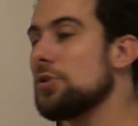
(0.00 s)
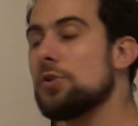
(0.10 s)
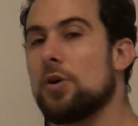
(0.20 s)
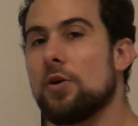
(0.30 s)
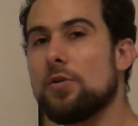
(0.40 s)
to
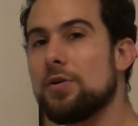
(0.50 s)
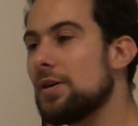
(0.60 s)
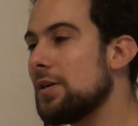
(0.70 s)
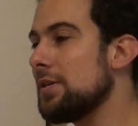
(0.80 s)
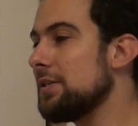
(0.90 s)
know
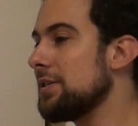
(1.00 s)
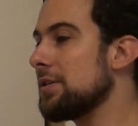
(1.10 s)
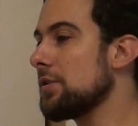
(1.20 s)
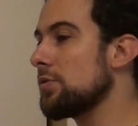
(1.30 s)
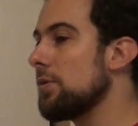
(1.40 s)
is
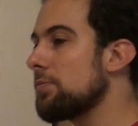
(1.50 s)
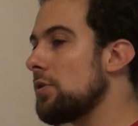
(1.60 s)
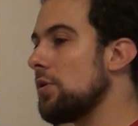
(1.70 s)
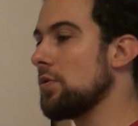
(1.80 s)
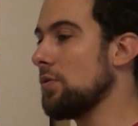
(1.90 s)
it a
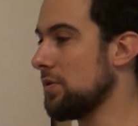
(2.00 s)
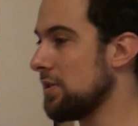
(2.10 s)
trip-toed or a